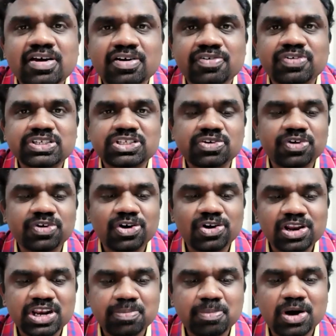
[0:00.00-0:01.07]
First of all
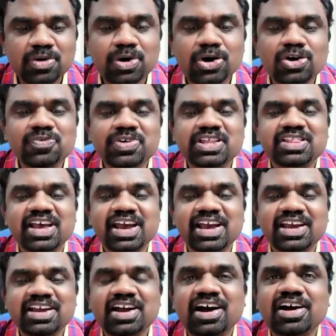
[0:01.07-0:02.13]
and above all, we
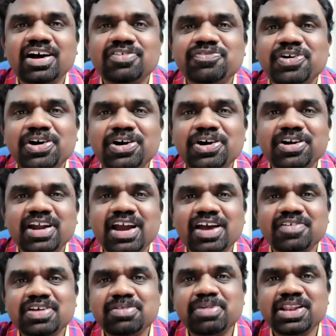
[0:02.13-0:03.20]
thank God for
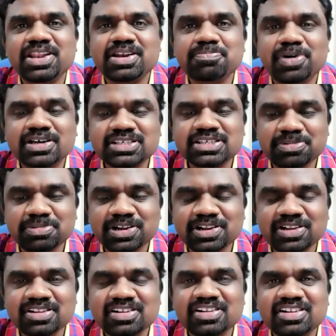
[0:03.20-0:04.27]
having made it
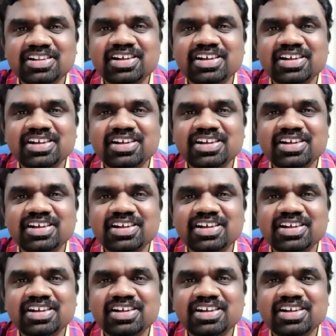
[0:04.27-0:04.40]
possible.